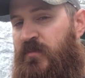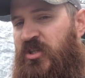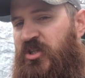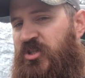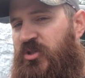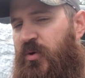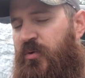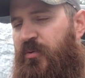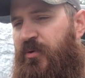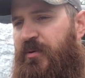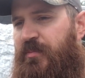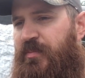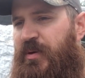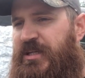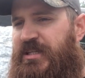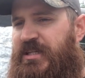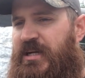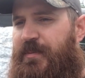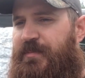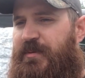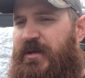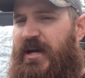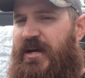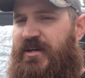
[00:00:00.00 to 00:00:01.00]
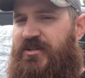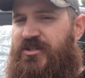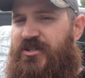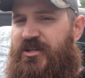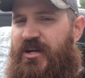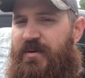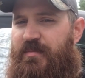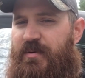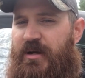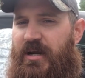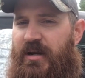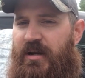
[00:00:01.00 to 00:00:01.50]
So we went and picked it up
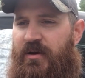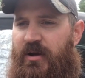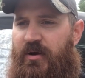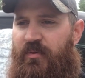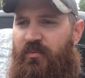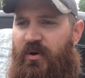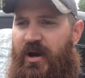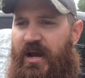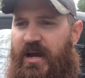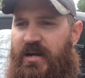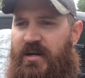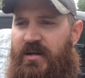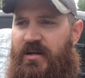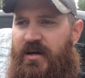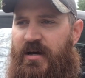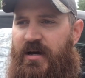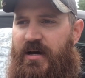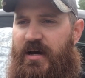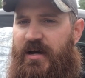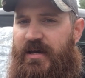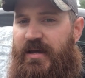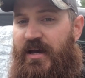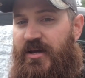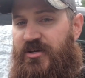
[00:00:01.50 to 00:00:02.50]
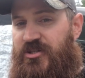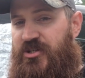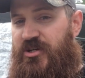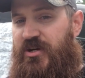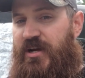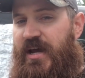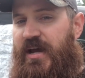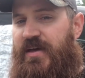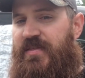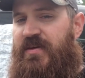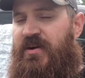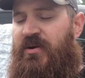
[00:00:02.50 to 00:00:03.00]
yesterday, but it rained
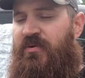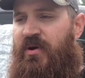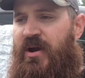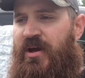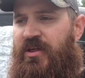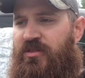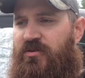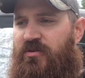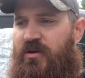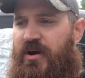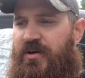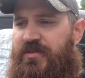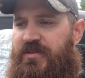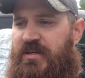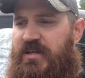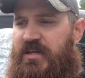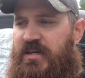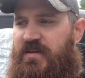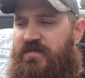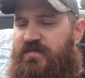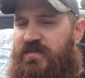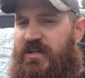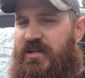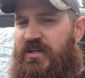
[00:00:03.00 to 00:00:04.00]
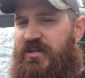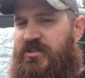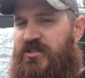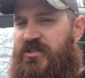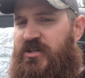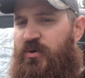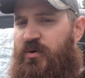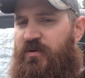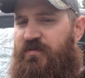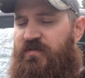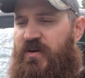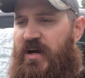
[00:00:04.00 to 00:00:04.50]
yesterday, and then it rained throughout the evening,
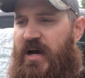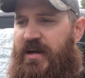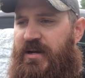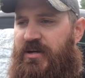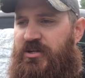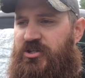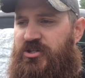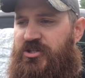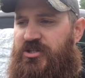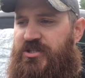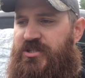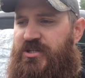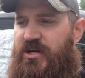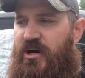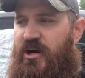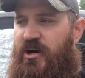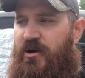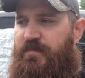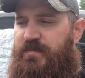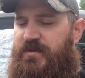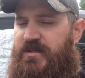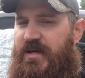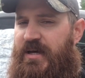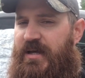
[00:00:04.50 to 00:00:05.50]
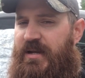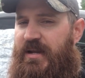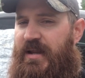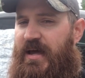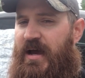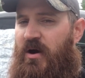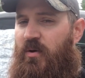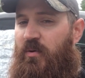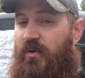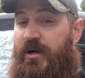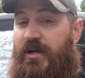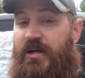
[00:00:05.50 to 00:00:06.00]
so we've got it just tarped, and
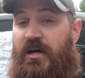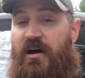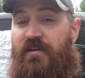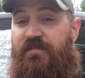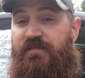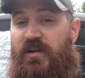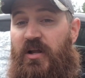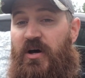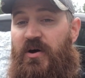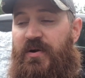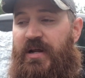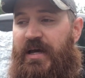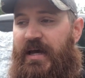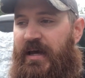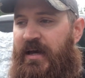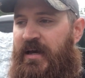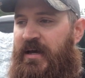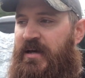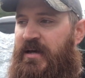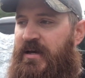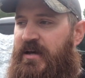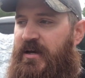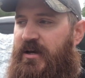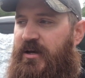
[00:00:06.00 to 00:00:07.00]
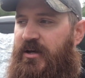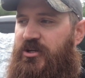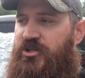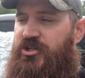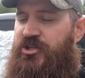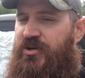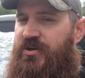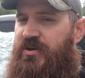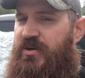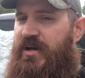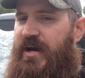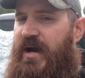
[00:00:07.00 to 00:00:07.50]
now we're gonna offload it.
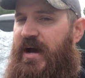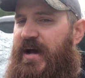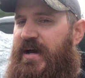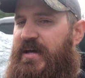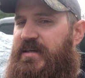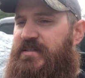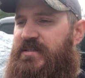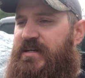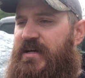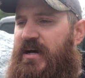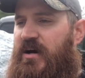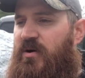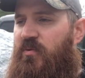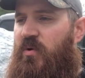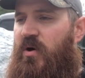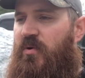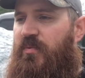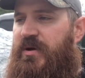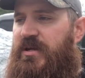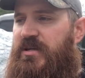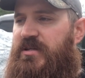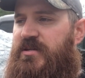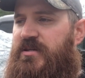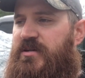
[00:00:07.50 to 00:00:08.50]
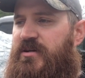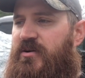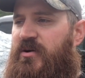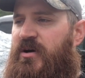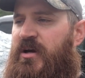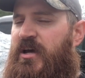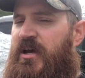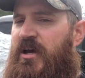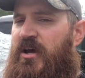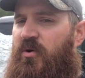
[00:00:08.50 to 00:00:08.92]
Show you guys what we do.